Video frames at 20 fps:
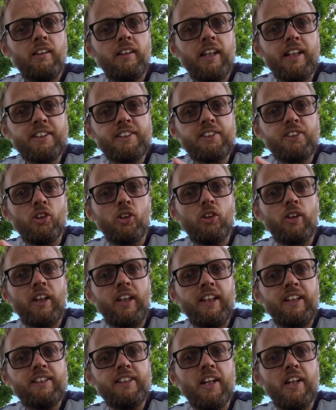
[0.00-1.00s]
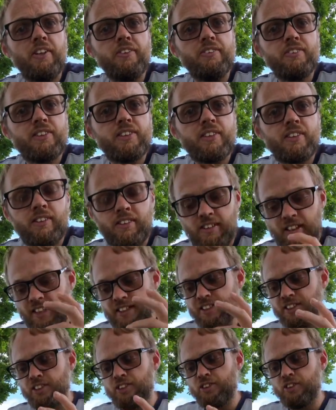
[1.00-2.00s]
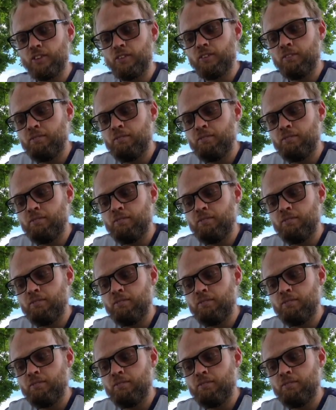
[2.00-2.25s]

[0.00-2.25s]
Let's talk ketones. This